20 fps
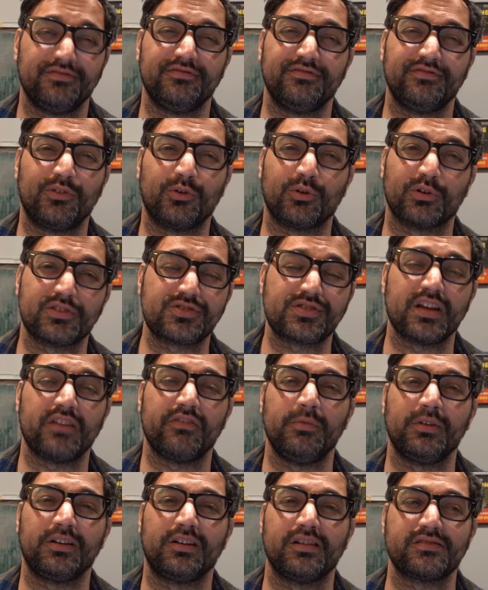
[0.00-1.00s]
Ford and Chevy
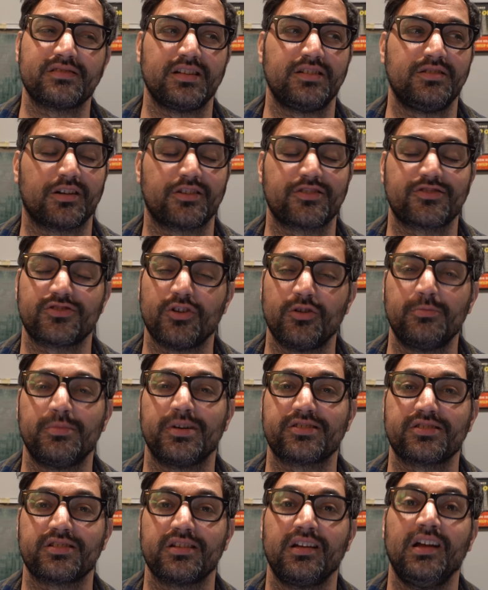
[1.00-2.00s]
because they took so
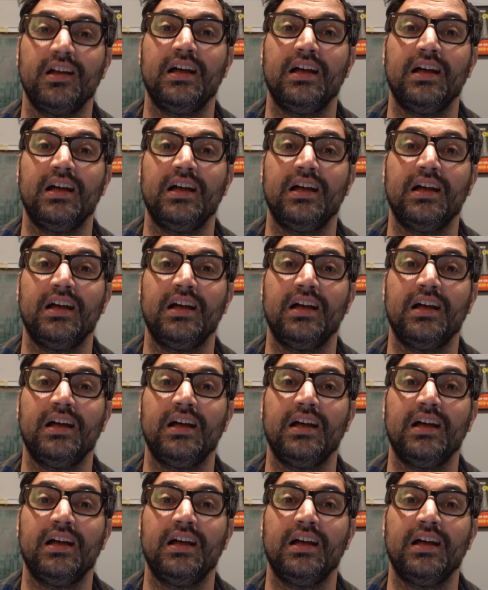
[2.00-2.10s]
much